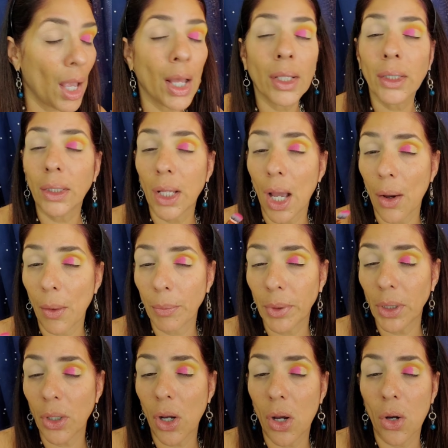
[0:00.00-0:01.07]
Now I'm going
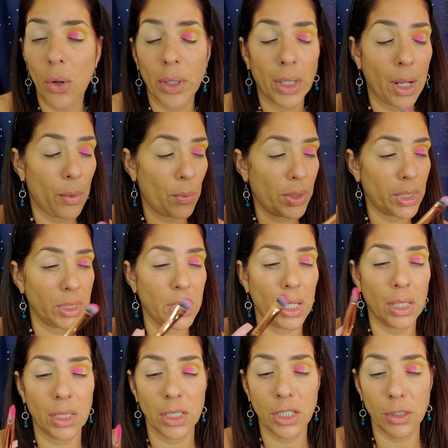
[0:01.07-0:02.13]
to go and I want to
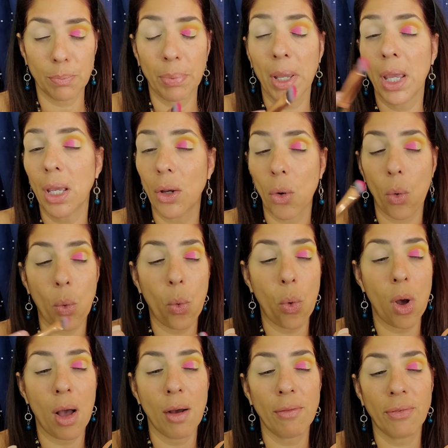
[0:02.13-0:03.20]
take this pink
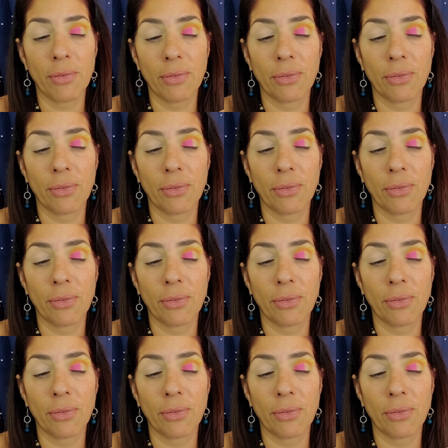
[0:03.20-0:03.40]
off.